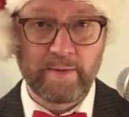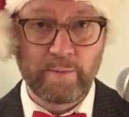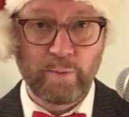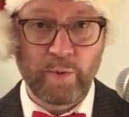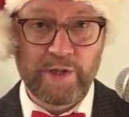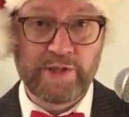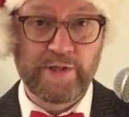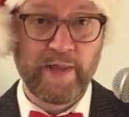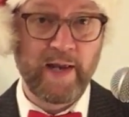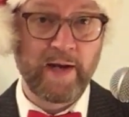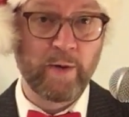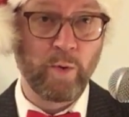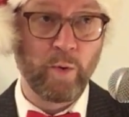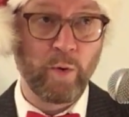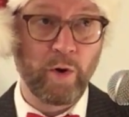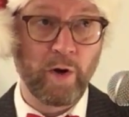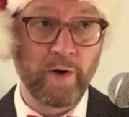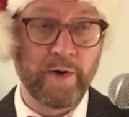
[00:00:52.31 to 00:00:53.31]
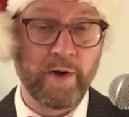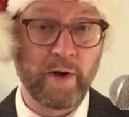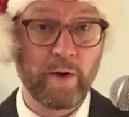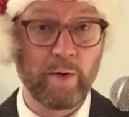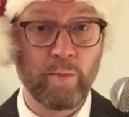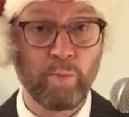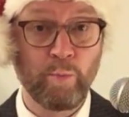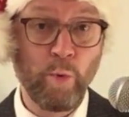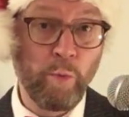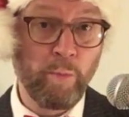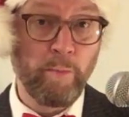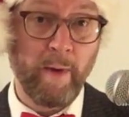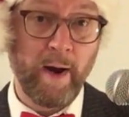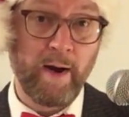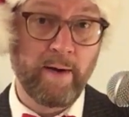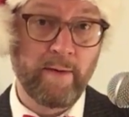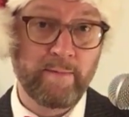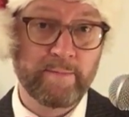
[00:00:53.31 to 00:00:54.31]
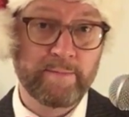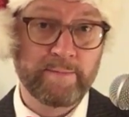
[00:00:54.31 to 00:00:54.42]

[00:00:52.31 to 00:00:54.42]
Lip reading: which they called Mumme.